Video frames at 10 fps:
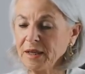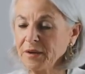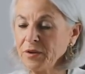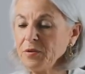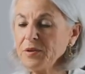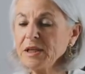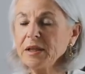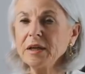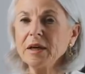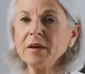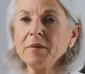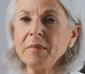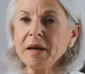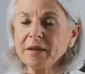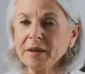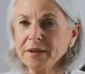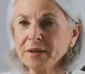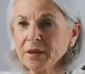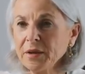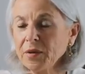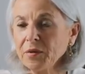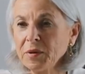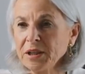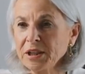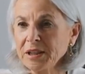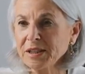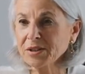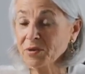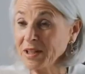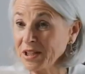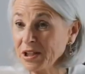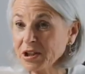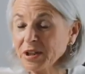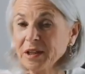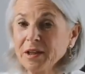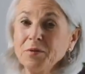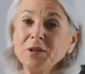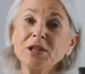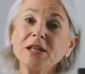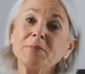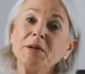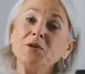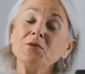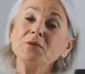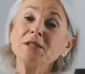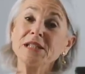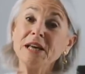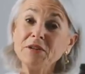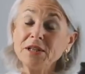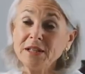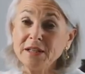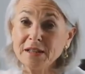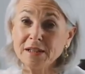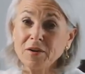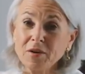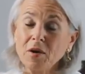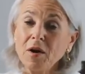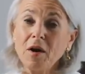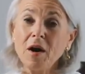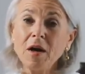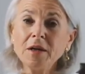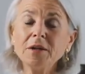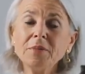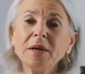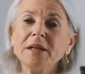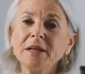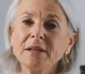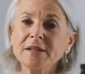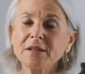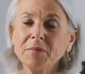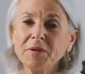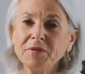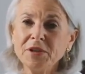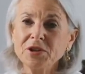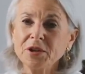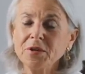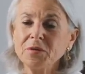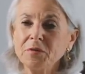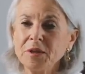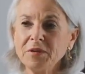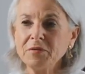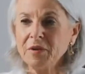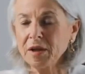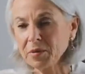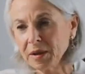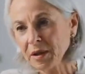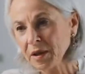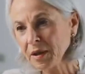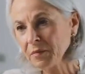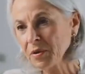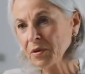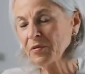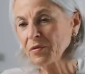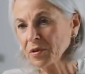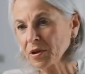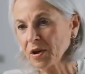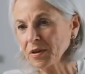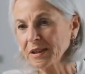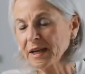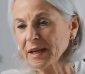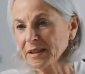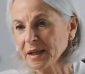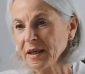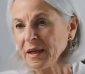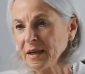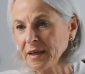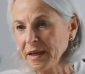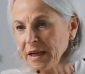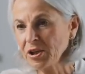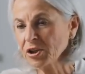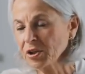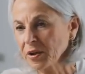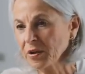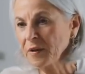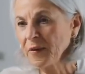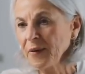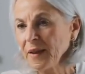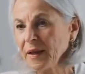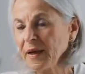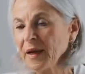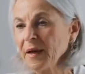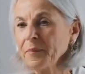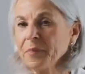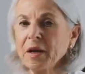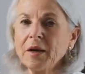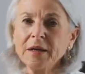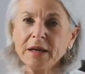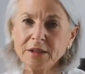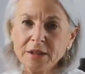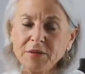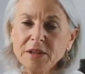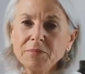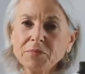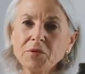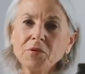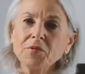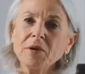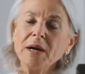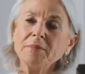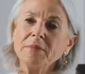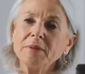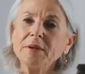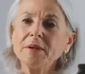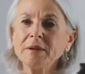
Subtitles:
using a method which is traditional, which has been used 70 years long under medical supervision with a very beautiful context, nature, an activity program,